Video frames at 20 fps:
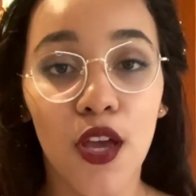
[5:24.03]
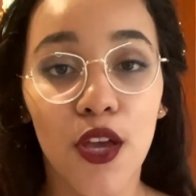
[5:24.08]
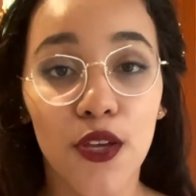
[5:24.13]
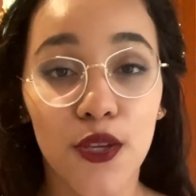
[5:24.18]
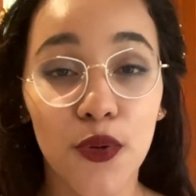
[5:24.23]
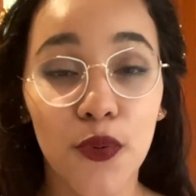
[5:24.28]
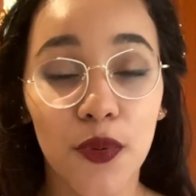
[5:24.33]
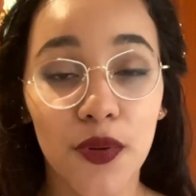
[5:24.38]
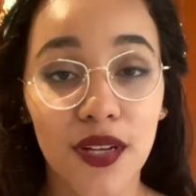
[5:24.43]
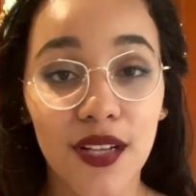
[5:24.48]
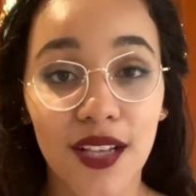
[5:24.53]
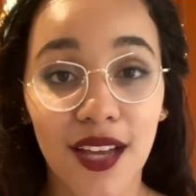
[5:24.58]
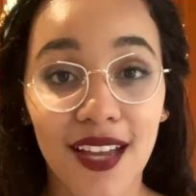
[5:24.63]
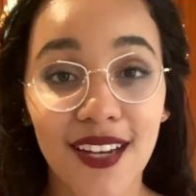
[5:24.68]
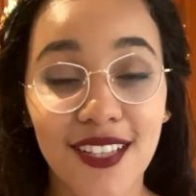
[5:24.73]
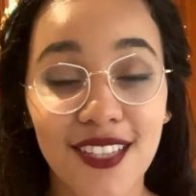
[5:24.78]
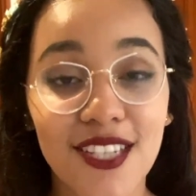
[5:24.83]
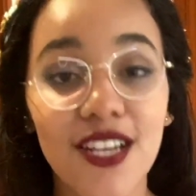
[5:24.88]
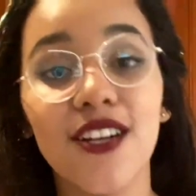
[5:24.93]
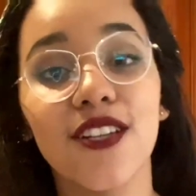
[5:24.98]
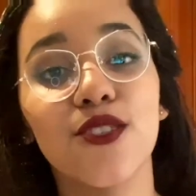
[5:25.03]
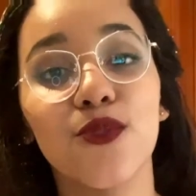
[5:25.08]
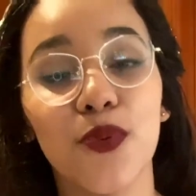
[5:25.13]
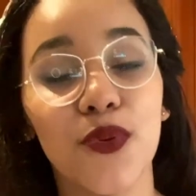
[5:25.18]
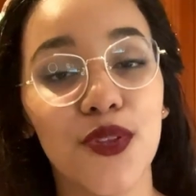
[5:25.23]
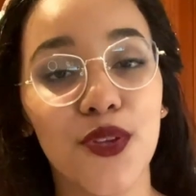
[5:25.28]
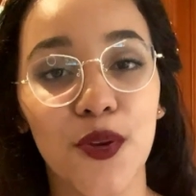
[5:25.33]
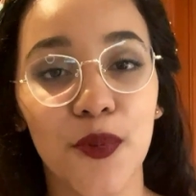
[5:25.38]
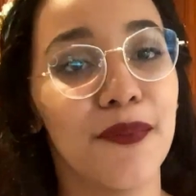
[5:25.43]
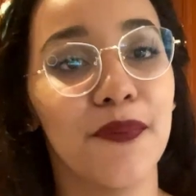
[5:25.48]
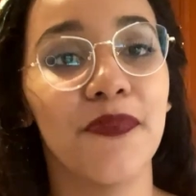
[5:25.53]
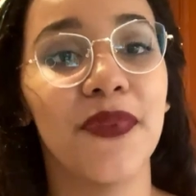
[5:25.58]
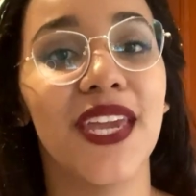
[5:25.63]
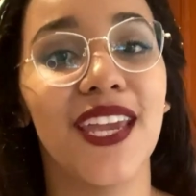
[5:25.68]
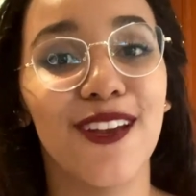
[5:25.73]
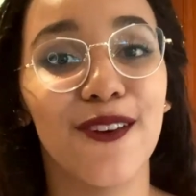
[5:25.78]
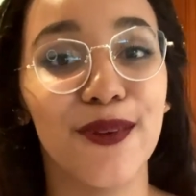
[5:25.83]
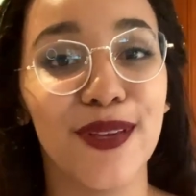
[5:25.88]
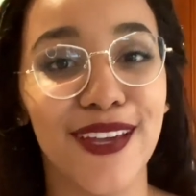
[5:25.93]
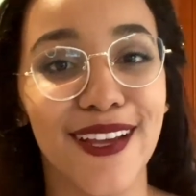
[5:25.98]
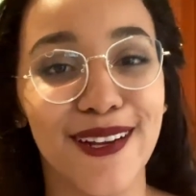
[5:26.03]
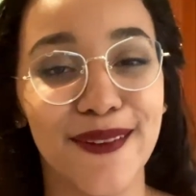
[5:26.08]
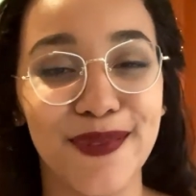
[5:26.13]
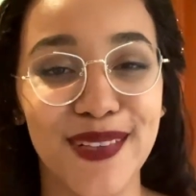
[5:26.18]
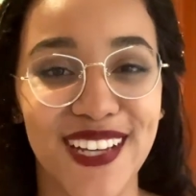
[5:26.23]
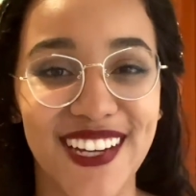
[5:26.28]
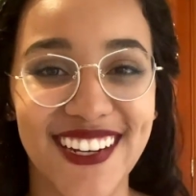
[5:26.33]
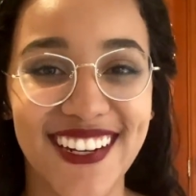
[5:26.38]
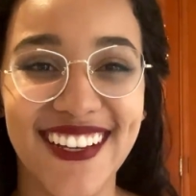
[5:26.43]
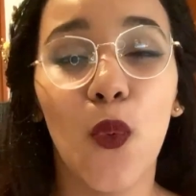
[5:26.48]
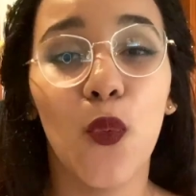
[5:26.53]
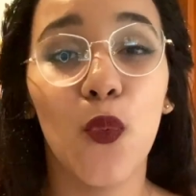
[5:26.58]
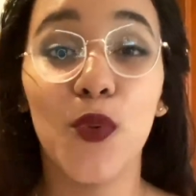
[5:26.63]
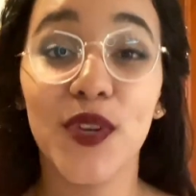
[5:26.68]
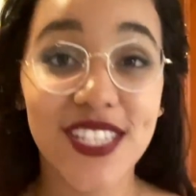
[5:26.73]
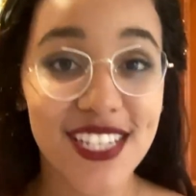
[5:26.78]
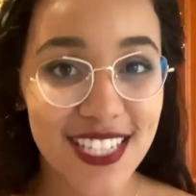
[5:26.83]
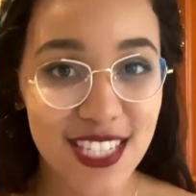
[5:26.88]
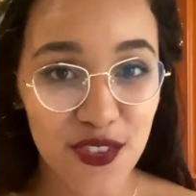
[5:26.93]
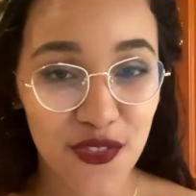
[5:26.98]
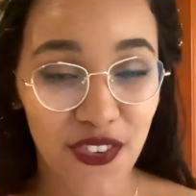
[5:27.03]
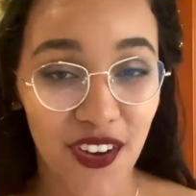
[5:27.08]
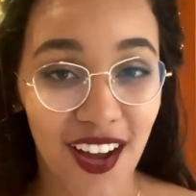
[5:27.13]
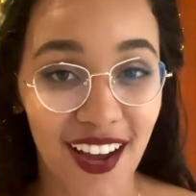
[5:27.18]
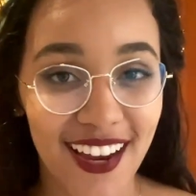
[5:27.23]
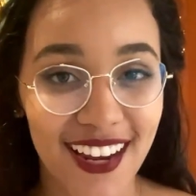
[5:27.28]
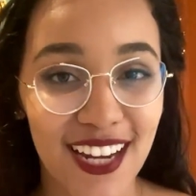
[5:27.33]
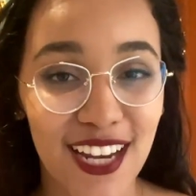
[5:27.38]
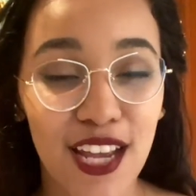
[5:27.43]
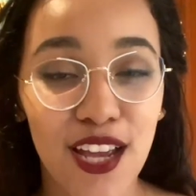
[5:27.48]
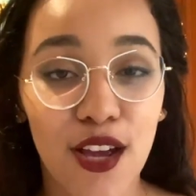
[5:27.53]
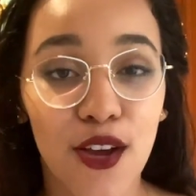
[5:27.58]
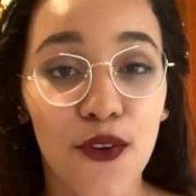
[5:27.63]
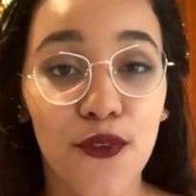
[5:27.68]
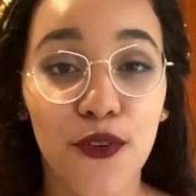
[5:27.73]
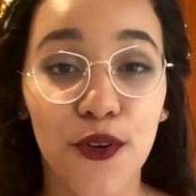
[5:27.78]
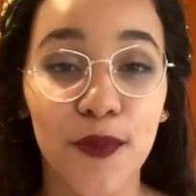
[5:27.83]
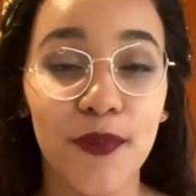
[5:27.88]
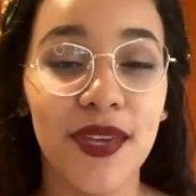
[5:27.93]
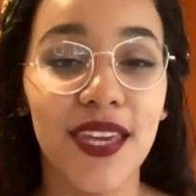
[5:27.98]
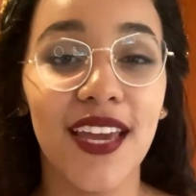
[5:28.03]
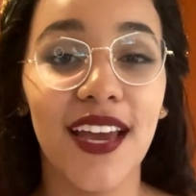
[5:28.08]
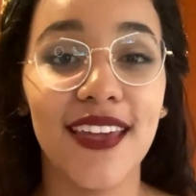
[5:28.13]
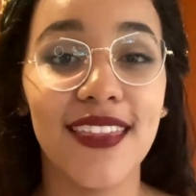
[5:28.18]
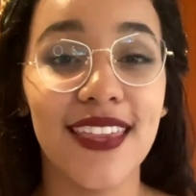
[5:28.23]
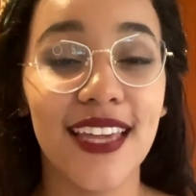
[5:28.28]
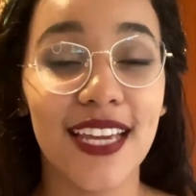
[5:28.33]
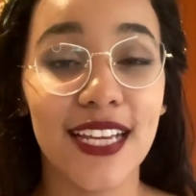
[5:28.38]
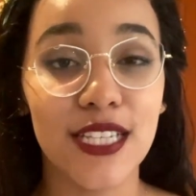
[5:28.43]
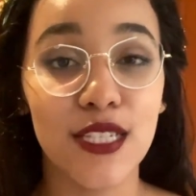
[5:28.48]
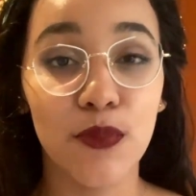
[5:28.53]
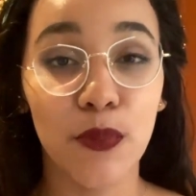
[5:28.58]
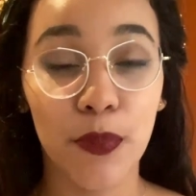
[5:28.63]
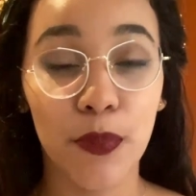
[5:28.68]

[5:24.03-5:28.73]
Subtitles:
You will get in touch with your period blood, which is fine. For me, I think it's